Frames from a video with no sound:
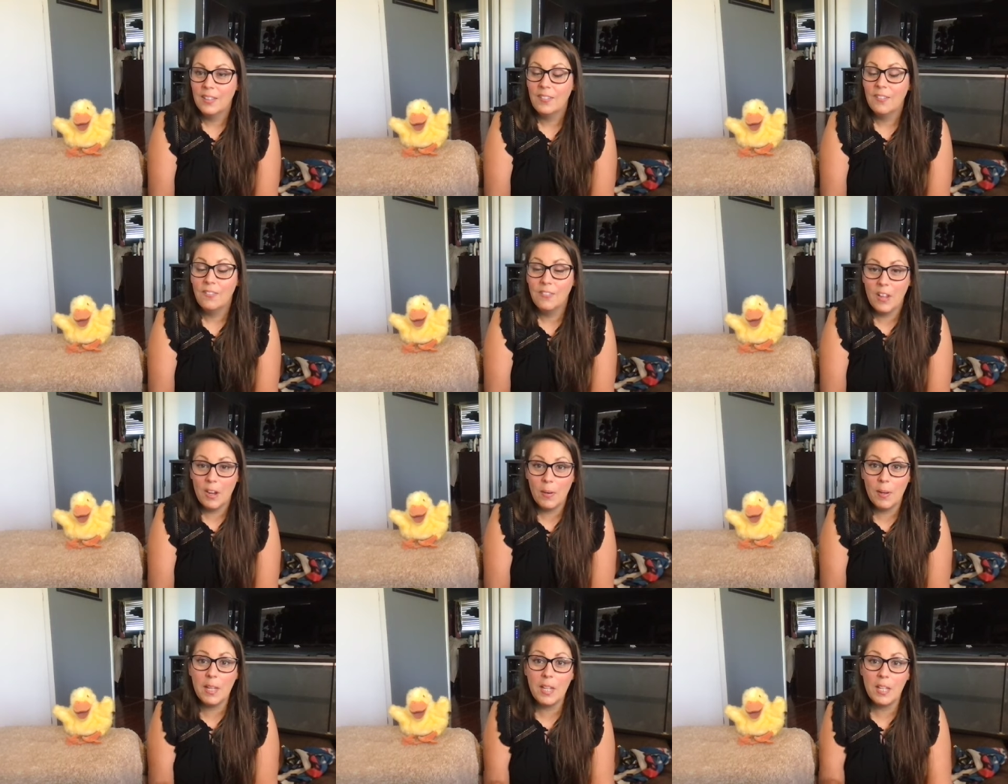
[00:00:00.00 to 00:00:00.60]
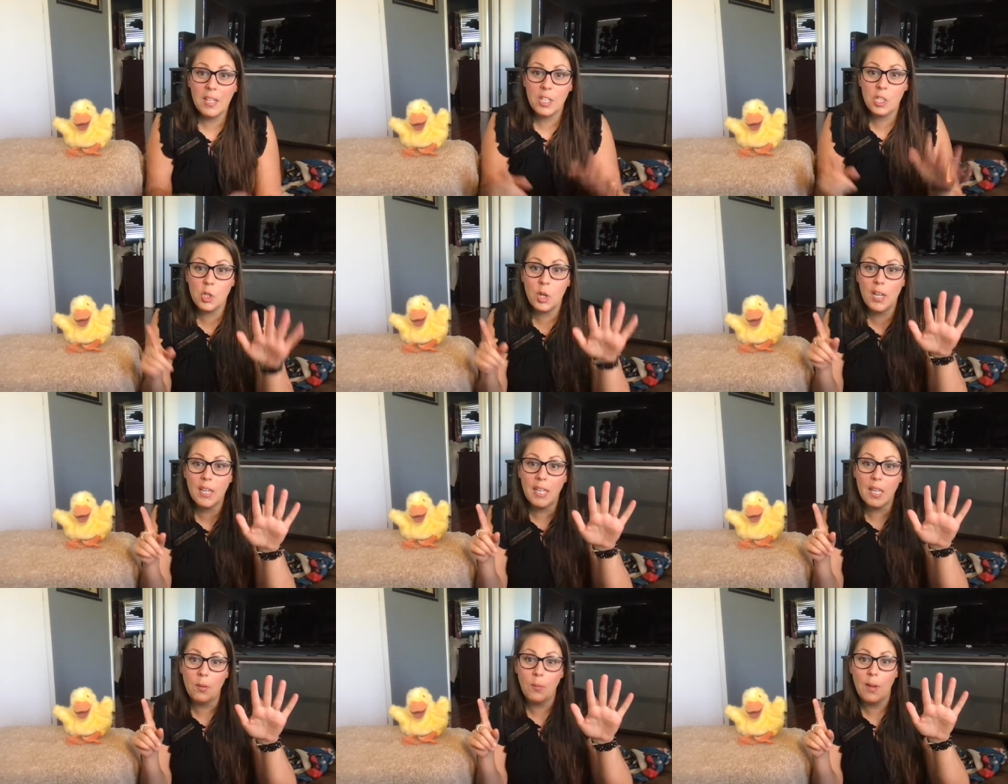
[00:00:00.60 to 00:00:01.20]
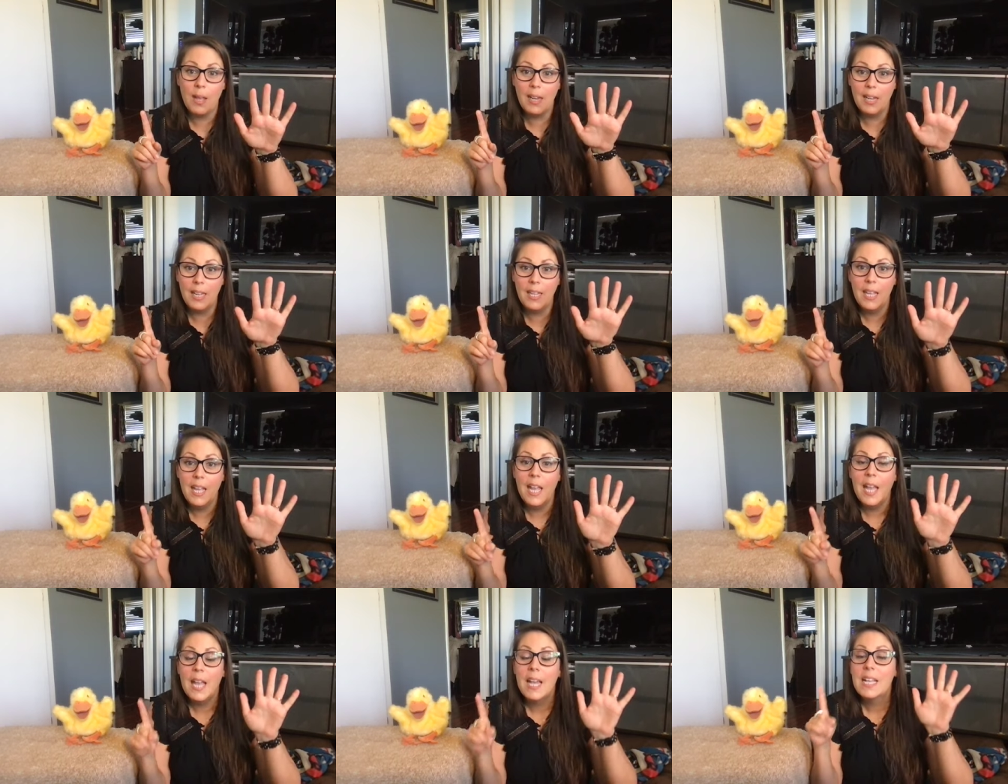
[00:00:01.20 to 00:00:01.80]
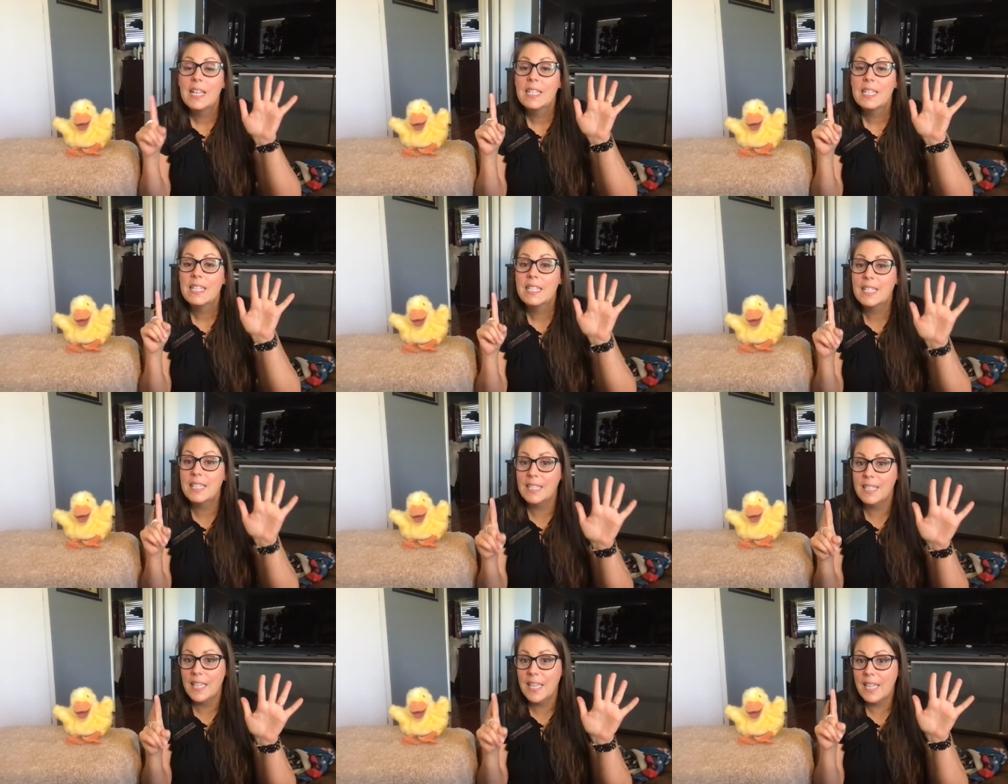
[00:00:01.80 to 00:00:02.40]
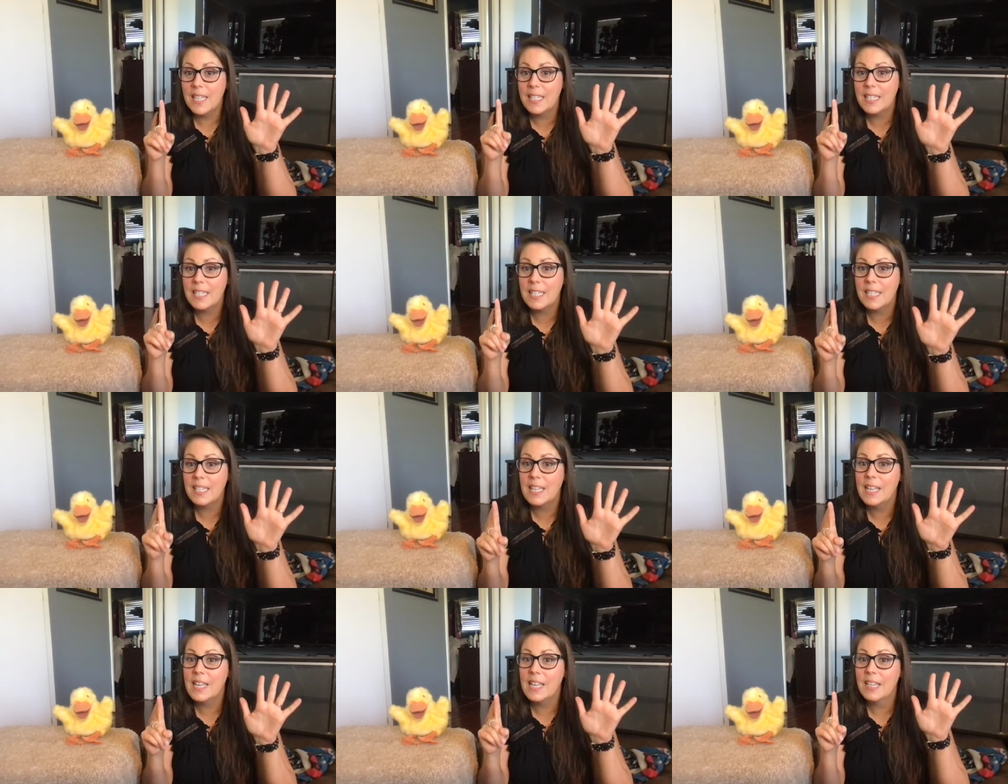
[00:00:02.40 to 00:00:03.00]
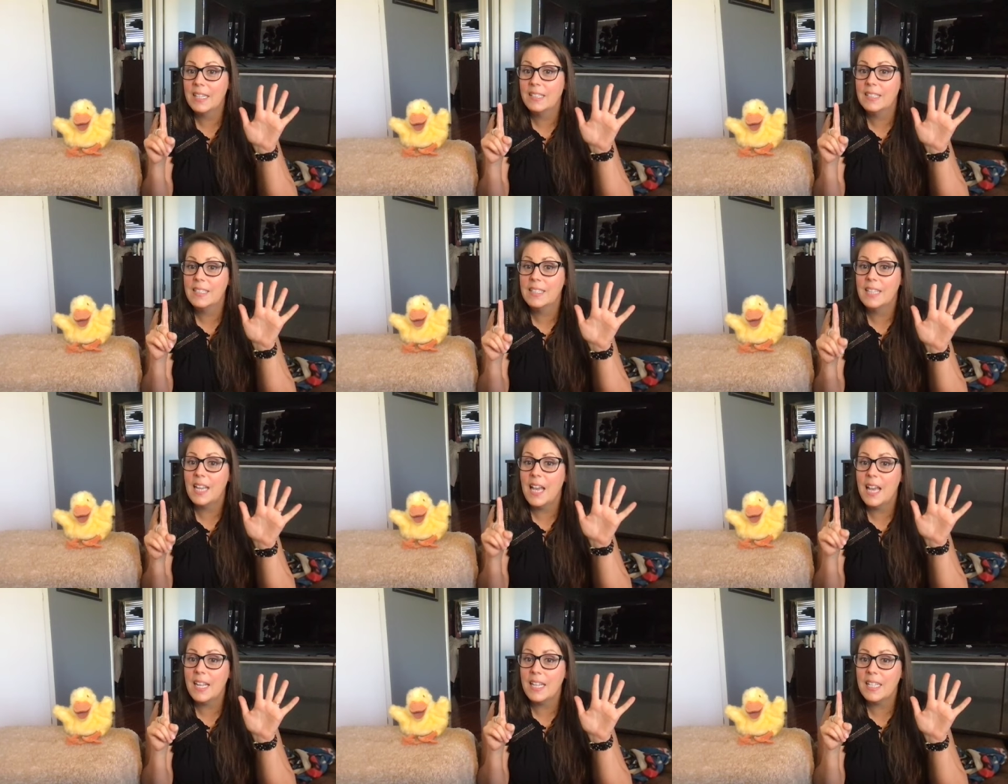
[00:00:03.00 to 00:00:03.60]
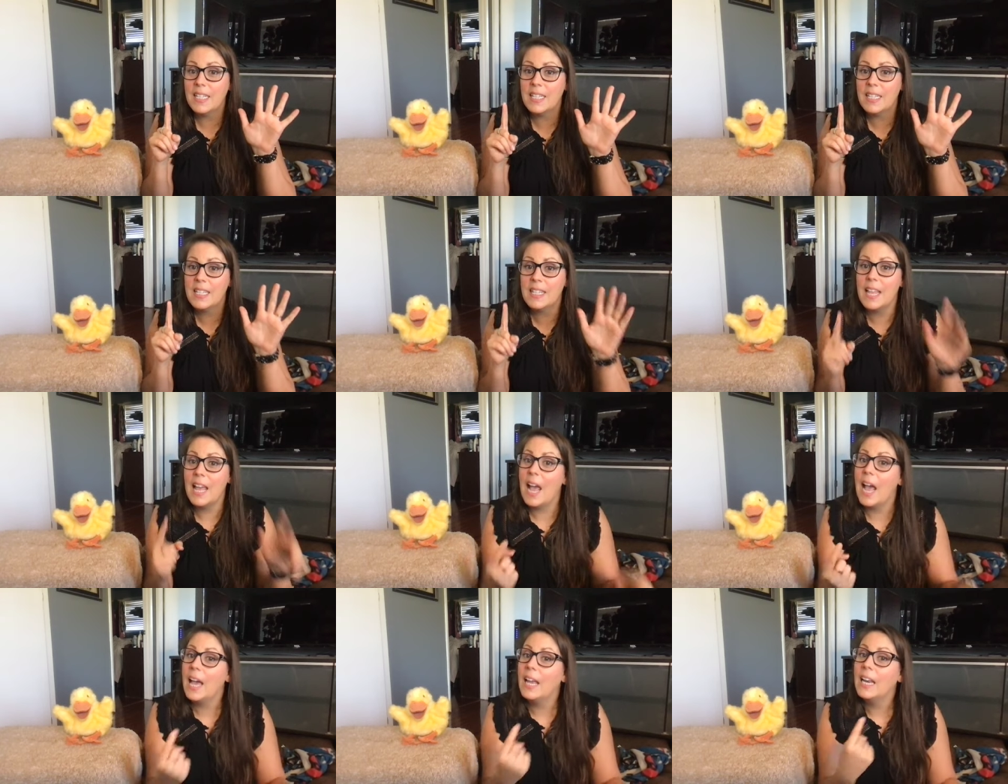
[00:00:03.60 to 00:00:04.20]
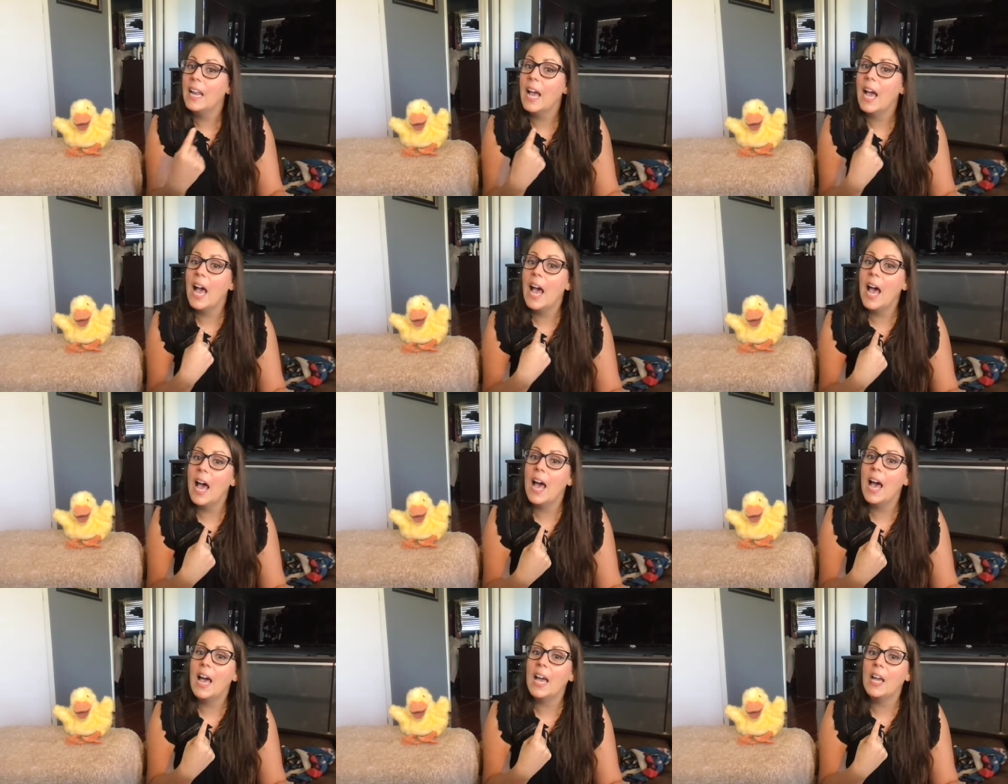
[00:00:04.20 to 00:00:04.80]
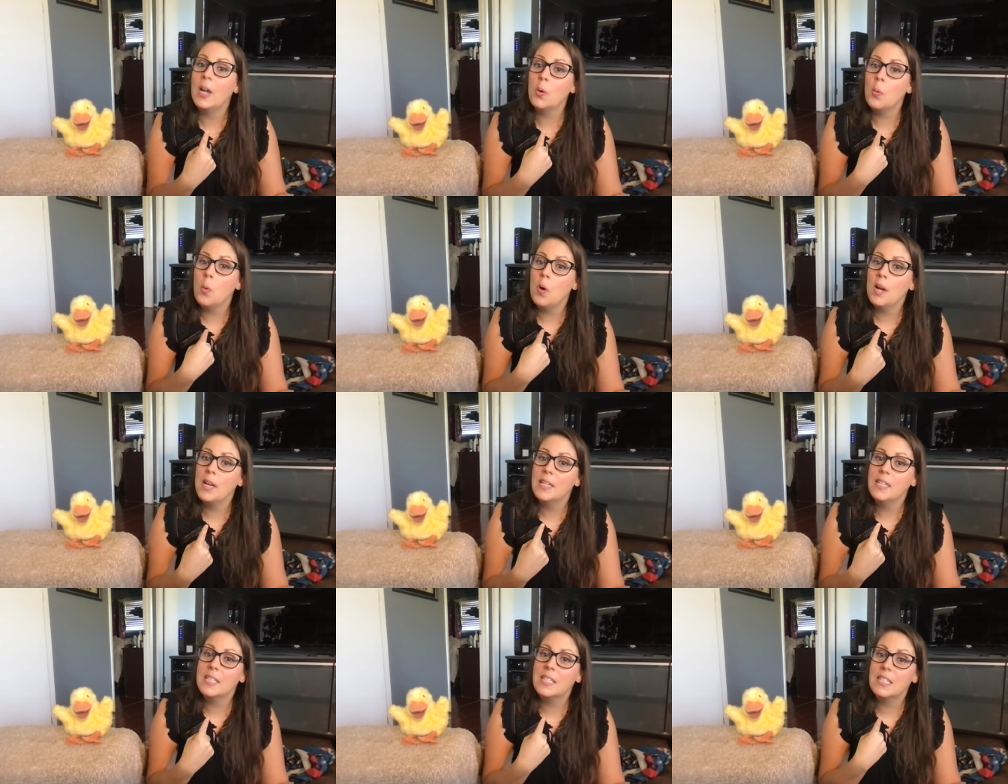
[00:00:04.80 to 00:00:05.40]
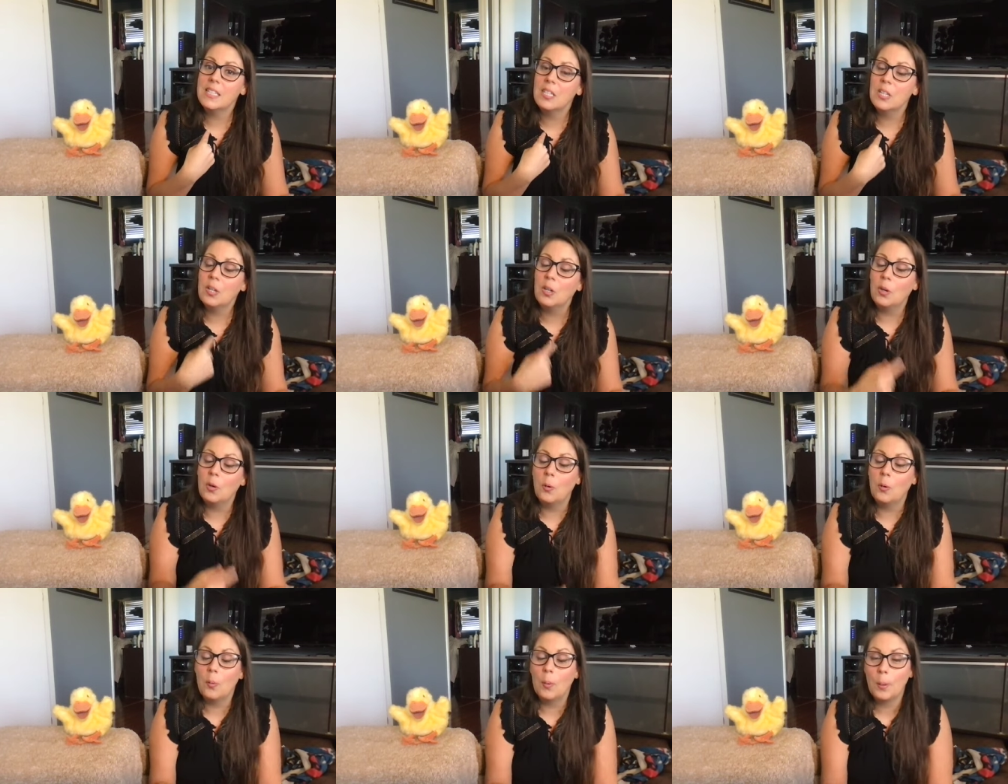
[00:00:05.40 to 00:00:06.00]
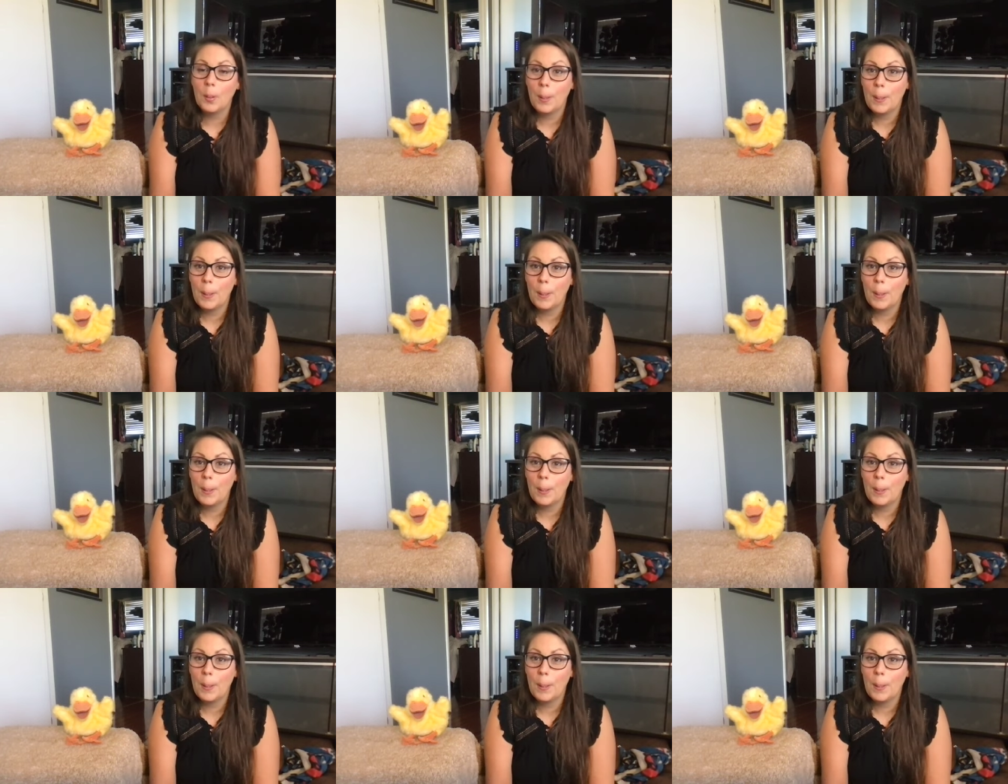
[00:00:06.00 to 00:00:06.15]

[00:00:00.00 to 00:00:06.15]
Very good. Let's try it again. Ready? Six little ducks that I once knew.